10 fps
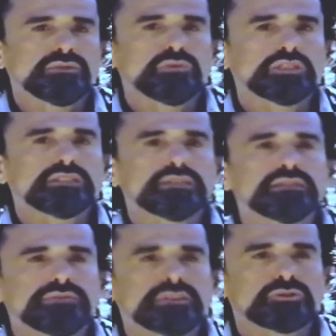in which
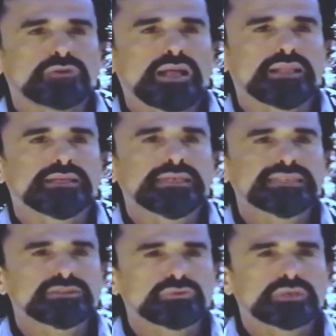individuality
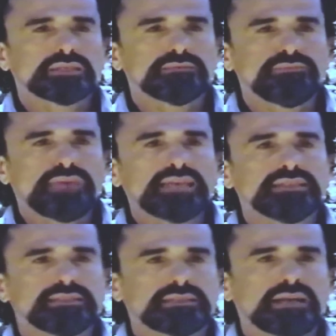is really
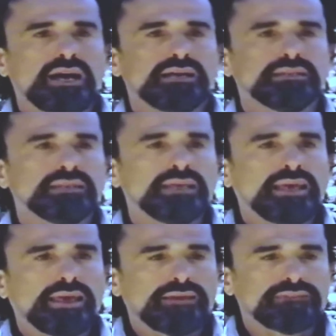based on
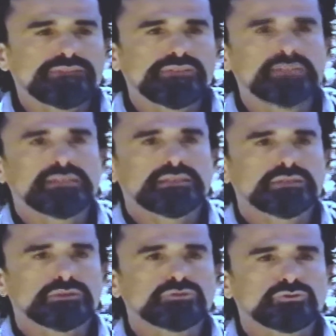a
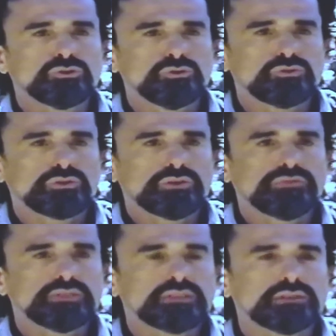physical truth, a
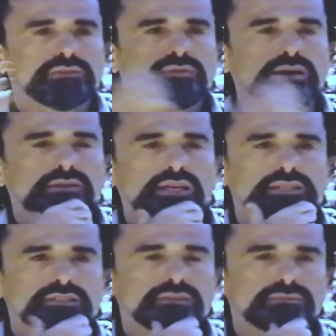physical
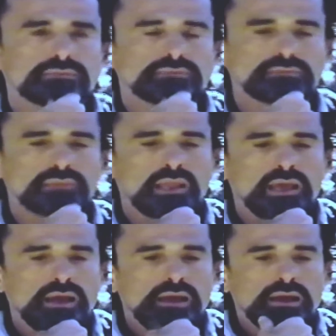foundation.
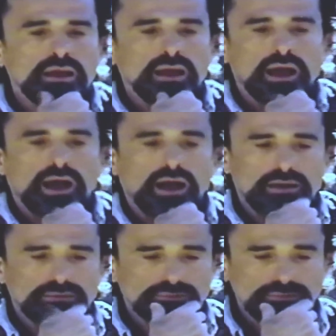
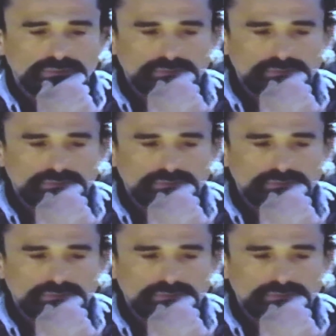Um,